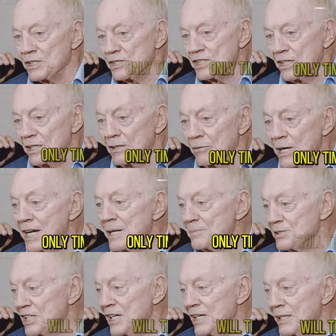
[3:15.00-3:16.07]
Only time will
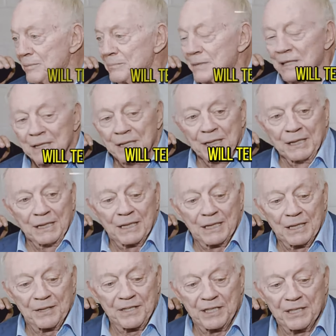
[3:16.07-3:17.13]
tell.
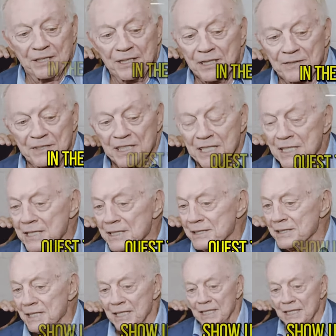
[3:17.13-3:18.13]
In their quest to shore